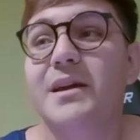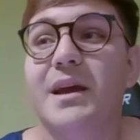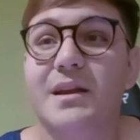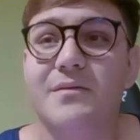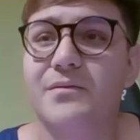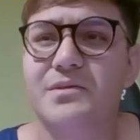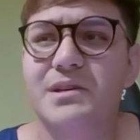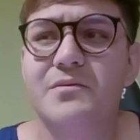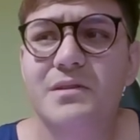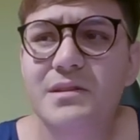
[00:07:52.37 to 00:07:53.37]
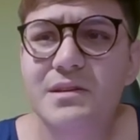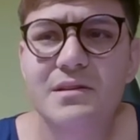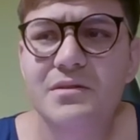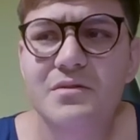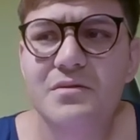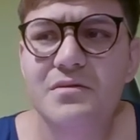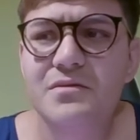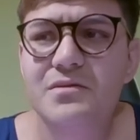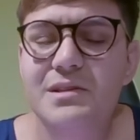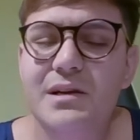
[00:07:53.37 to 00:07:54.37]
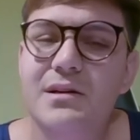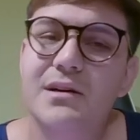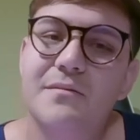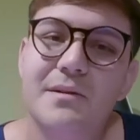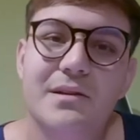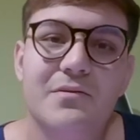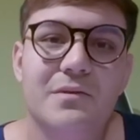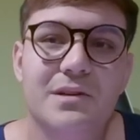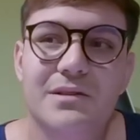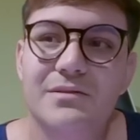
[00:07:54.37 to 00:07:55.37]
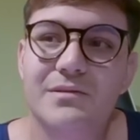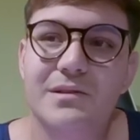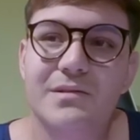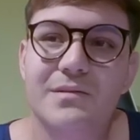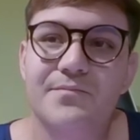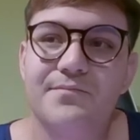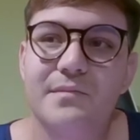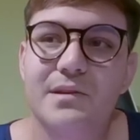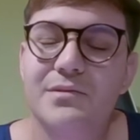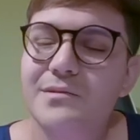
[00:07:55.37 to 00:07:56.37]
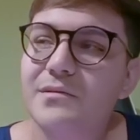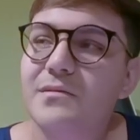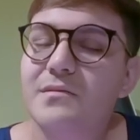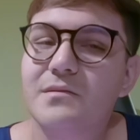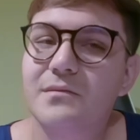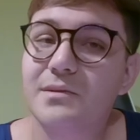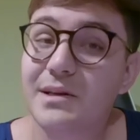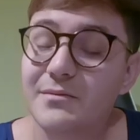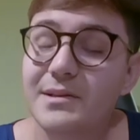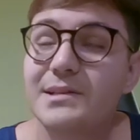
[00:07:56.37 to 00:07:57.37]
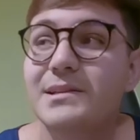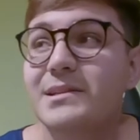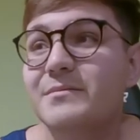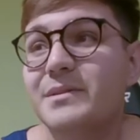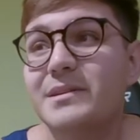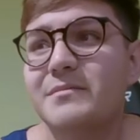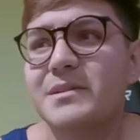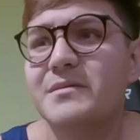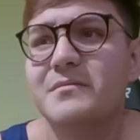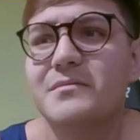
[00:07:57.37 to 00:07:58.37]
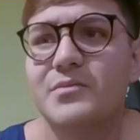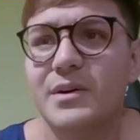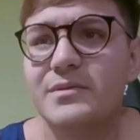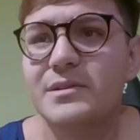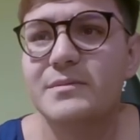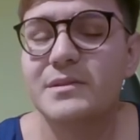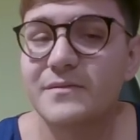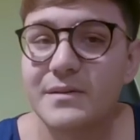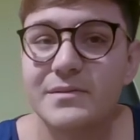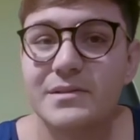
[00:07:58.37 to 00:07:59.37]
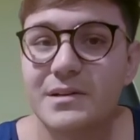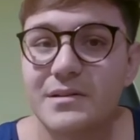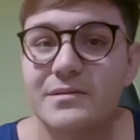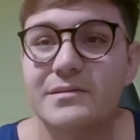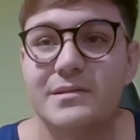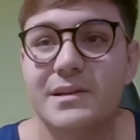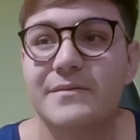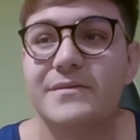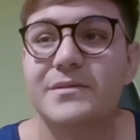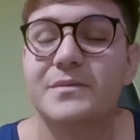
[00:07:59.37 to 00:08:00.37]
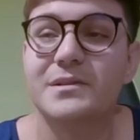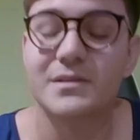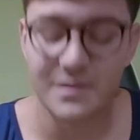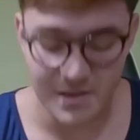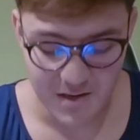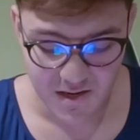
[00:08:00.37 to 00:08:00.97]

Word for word: And if, say one day you slack off, man, you work like two days. Cool. With that weekly sign-on pay, it might round you up to the five hundred dollars, and that feels pretty good.